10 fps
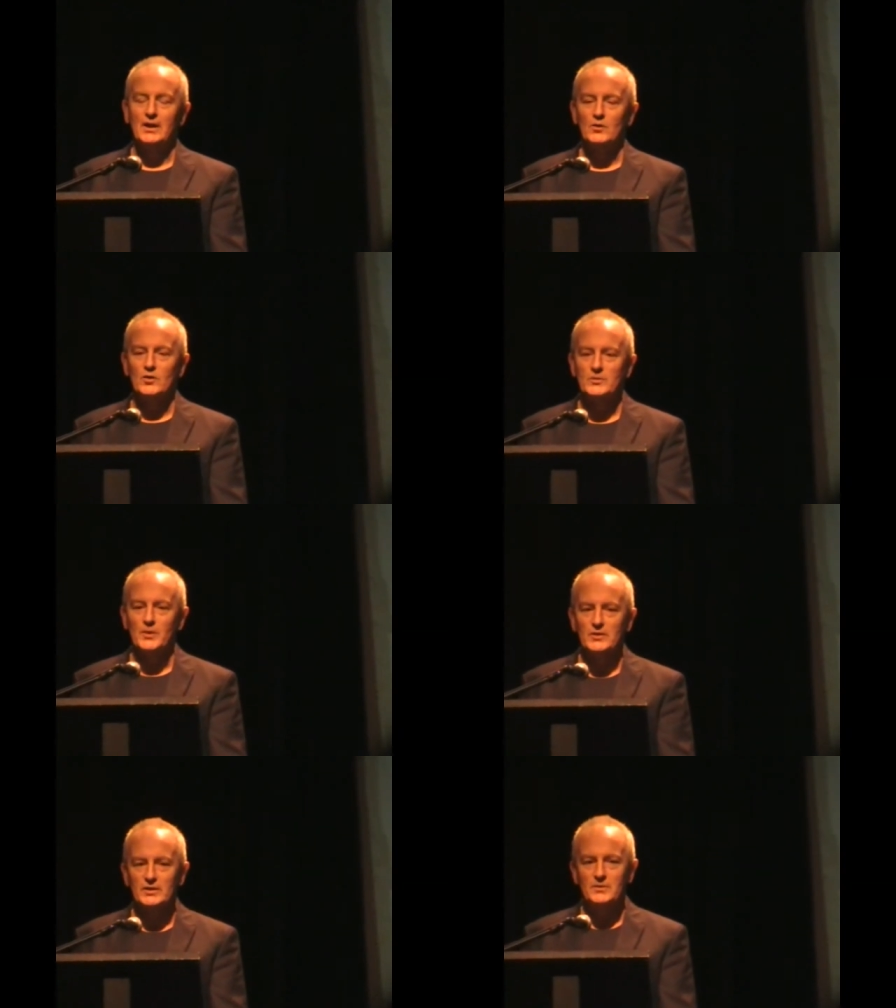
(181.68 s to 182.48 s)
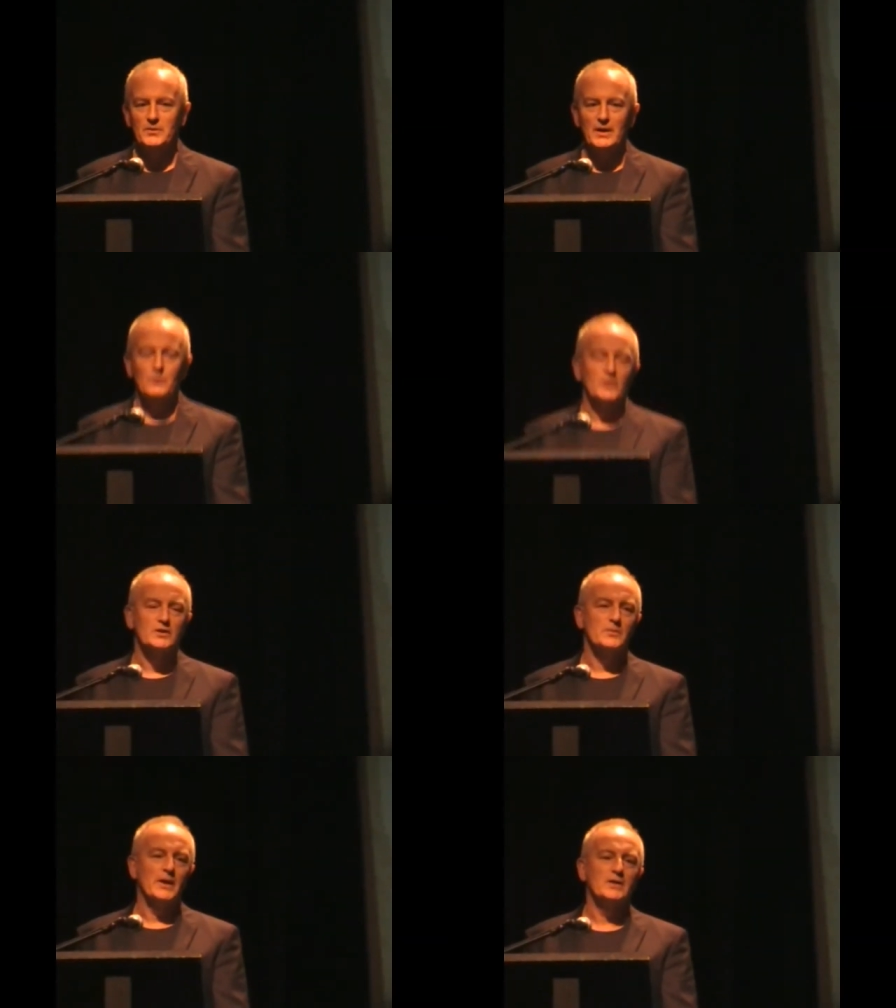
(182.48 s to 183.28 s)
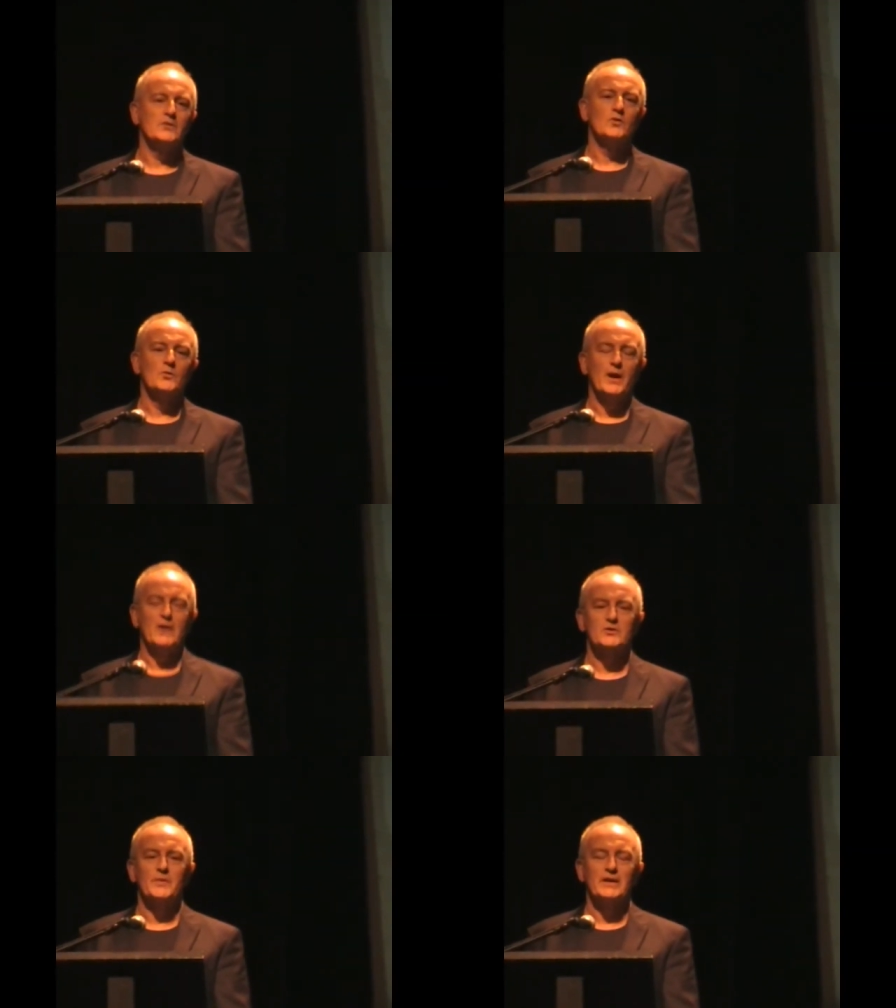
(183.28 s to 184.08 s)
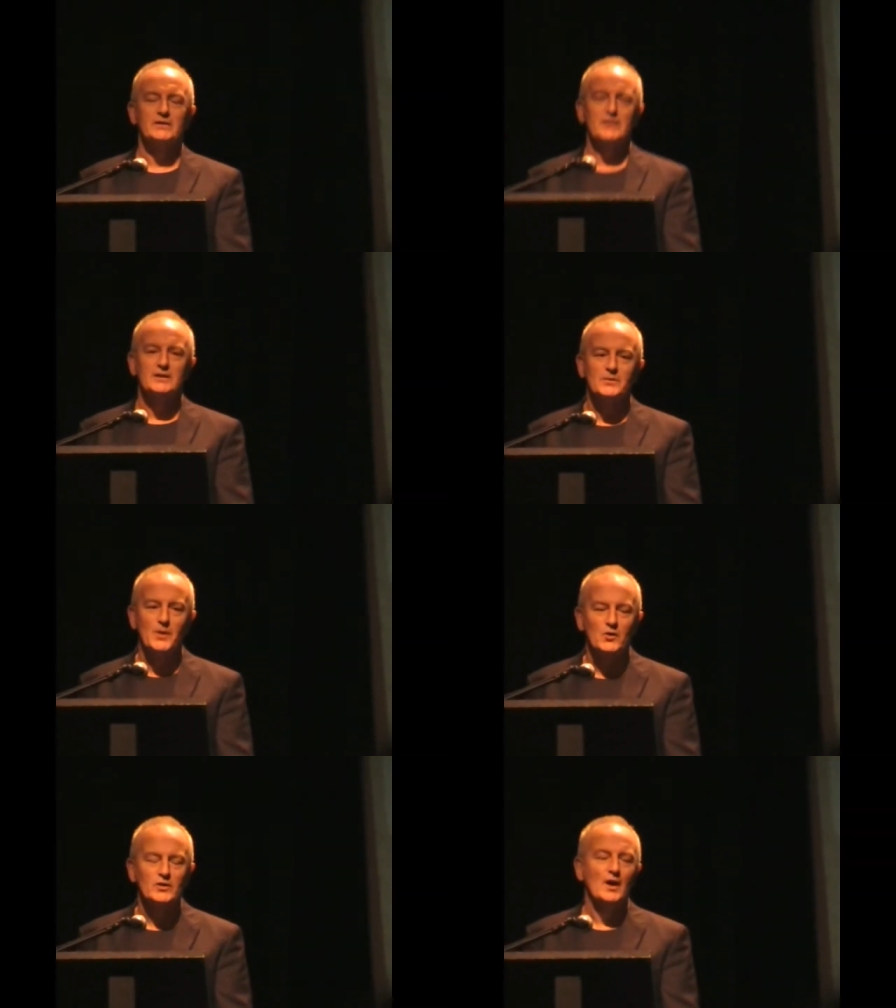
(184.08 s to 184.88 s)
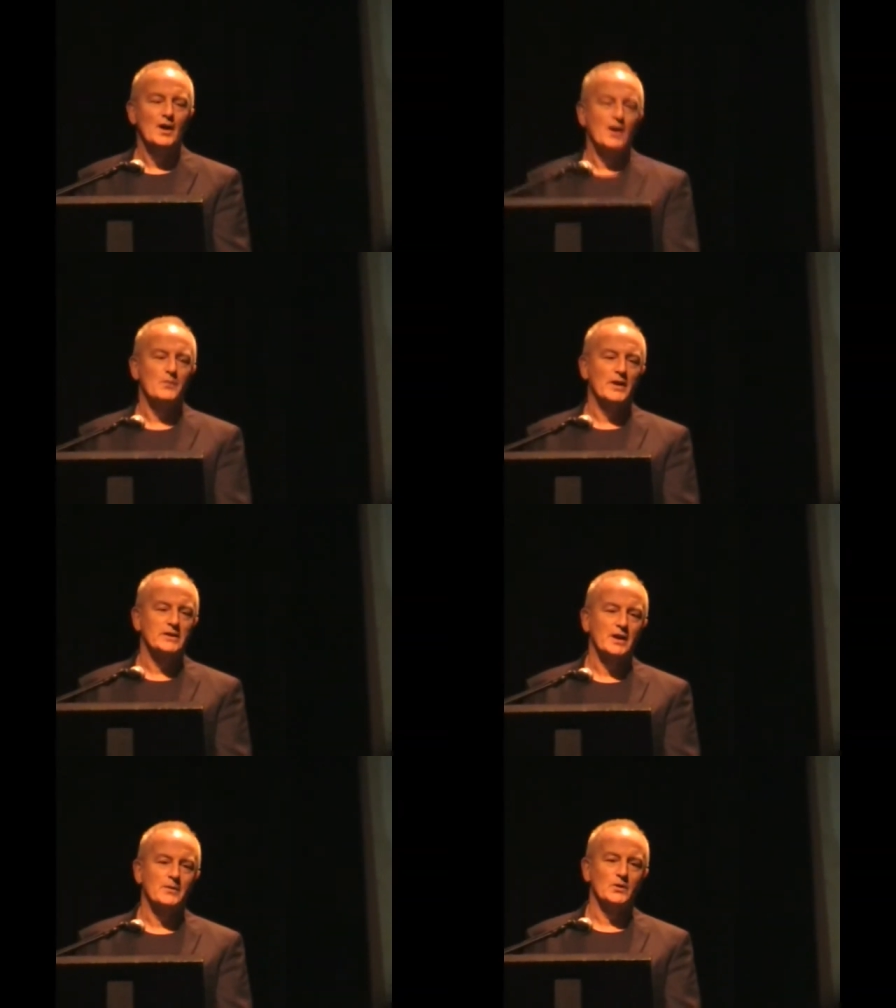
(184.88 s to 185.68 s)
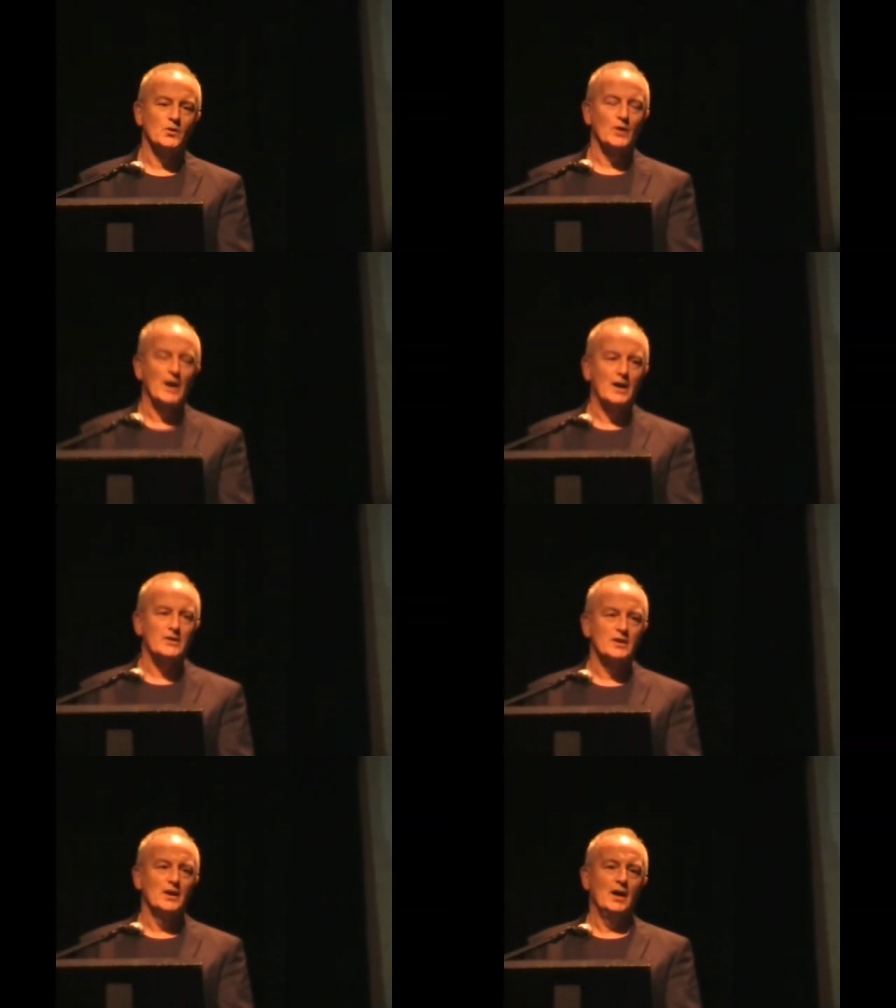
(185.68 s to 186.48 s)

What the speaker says: I wrote about in one of the Ballydonoghue parish magazines about my time in Coolard.